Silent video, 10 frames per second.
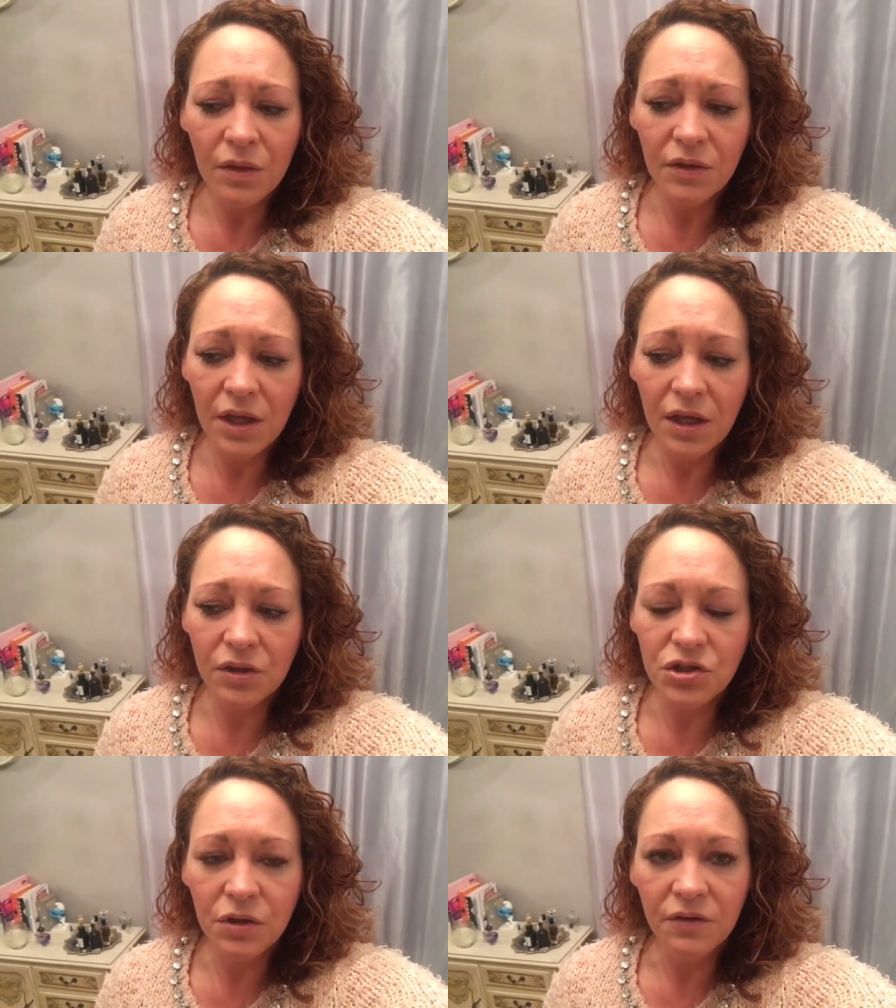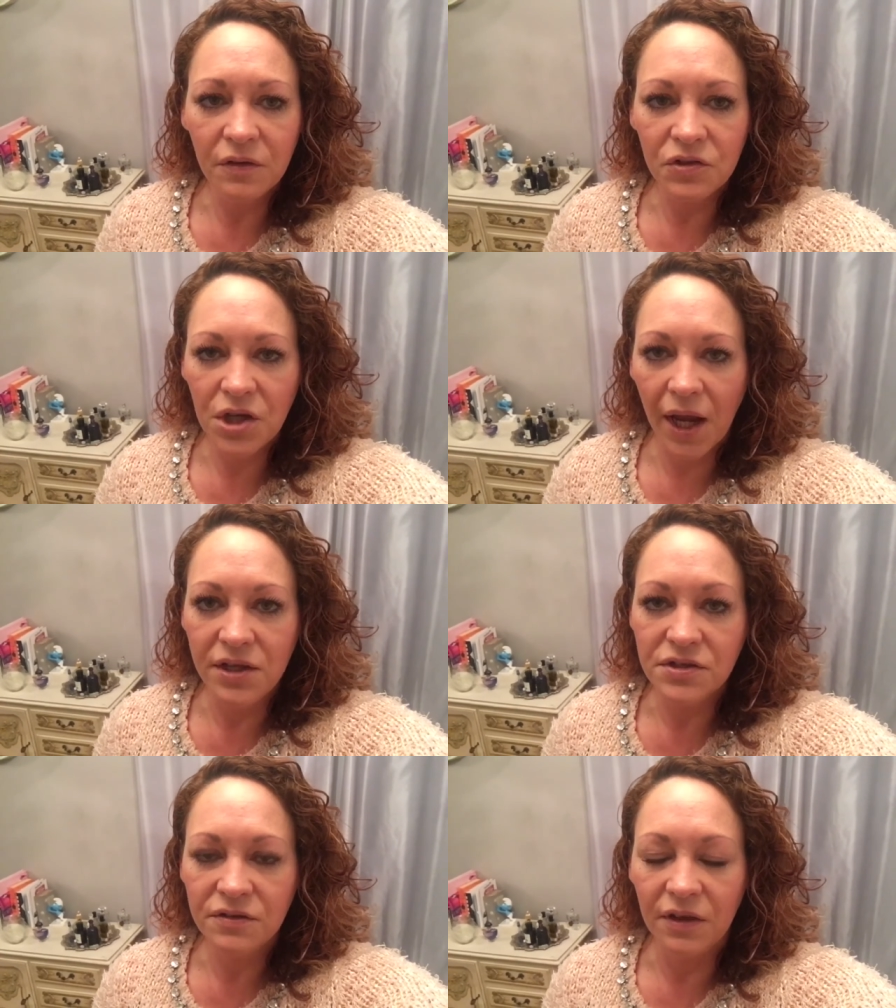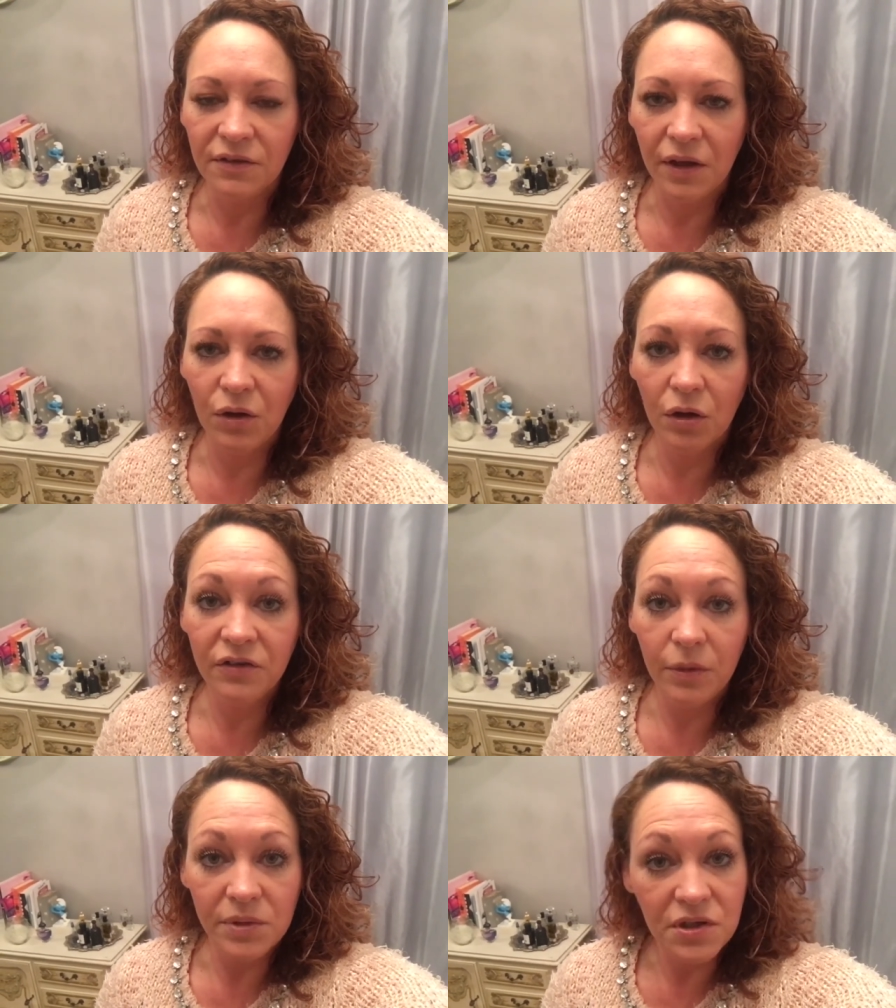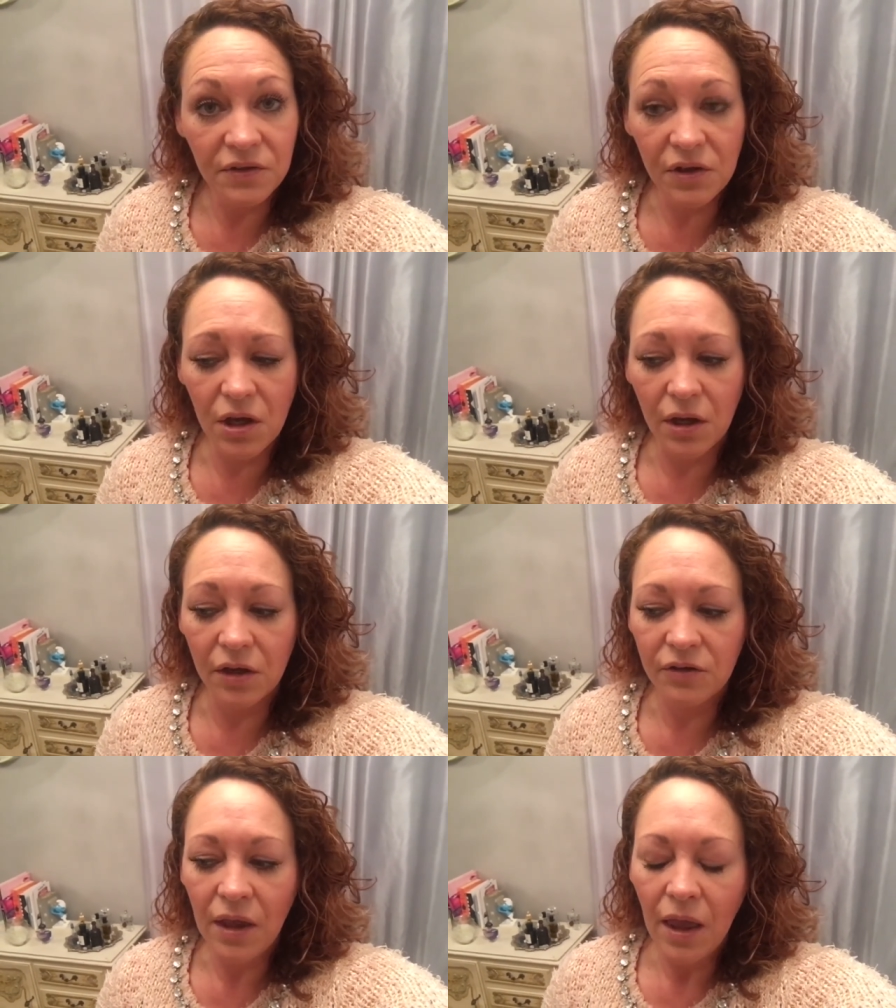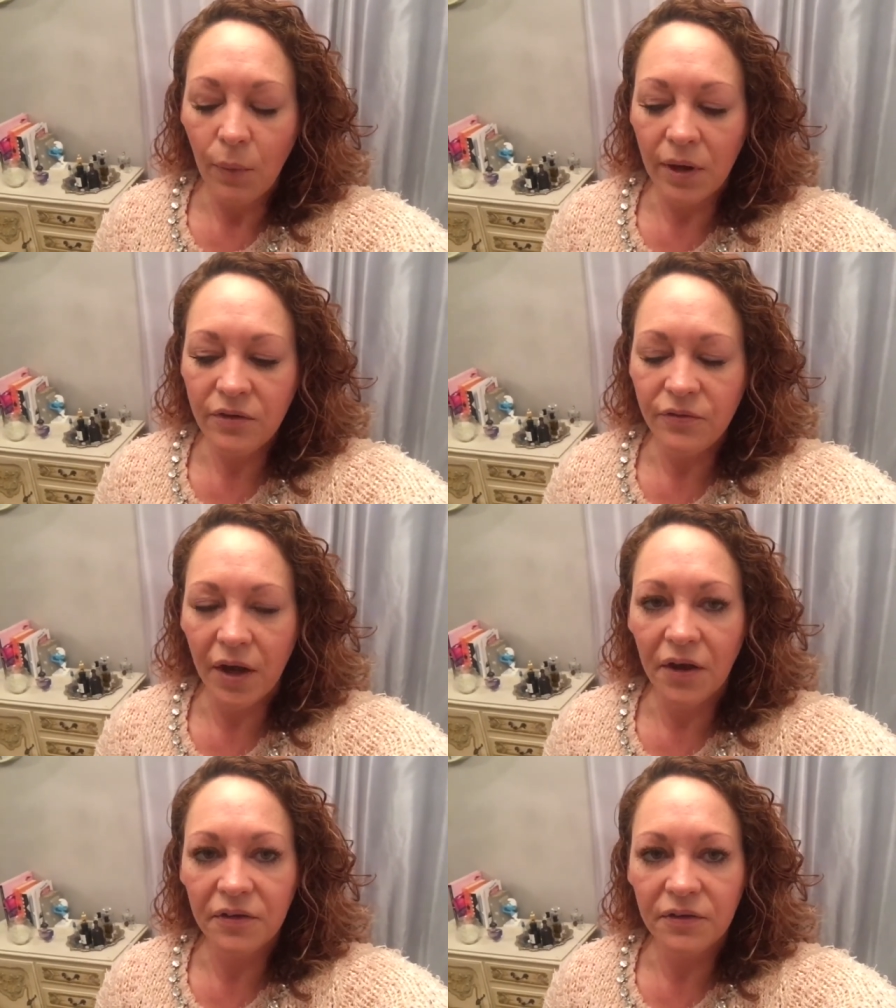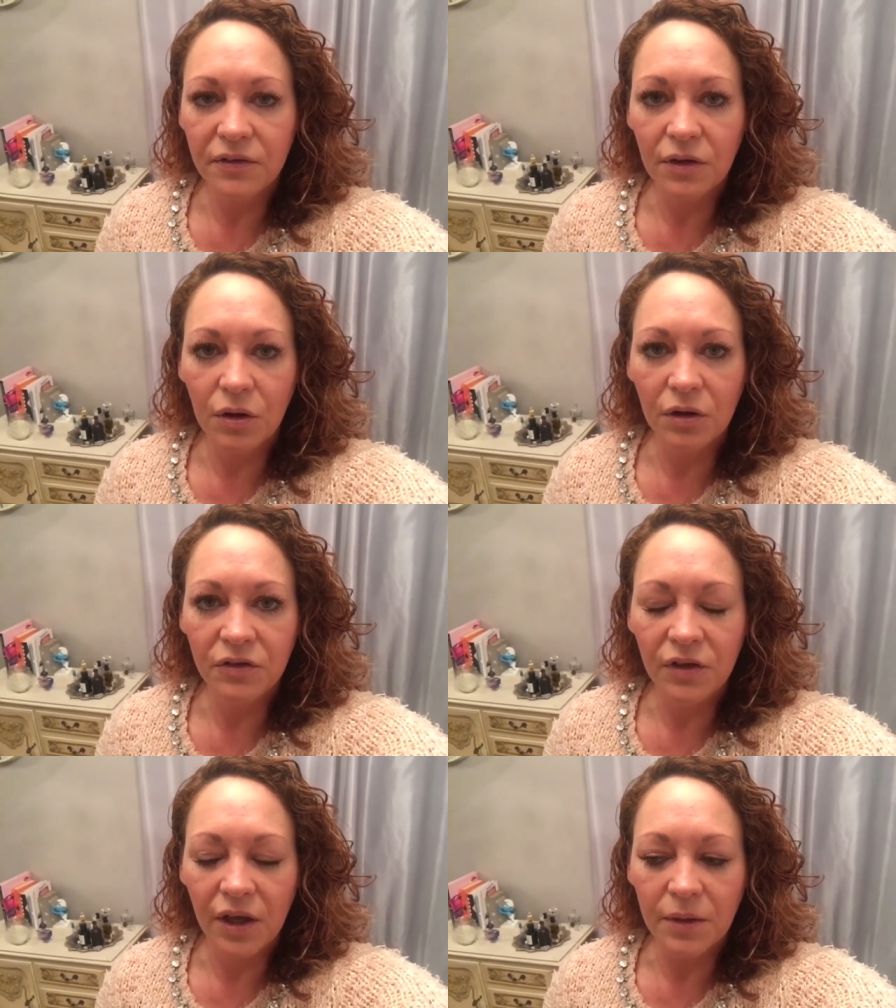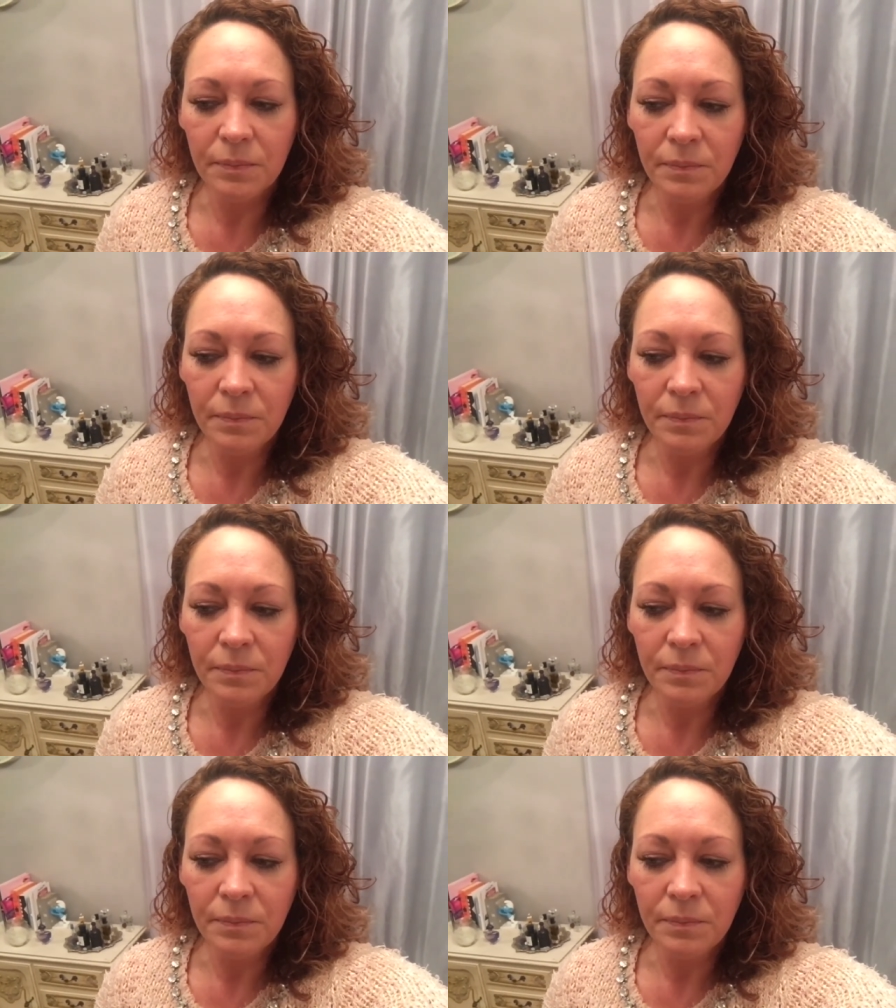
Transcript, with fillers: the juice has changed since I got it, which is good. When I first got it,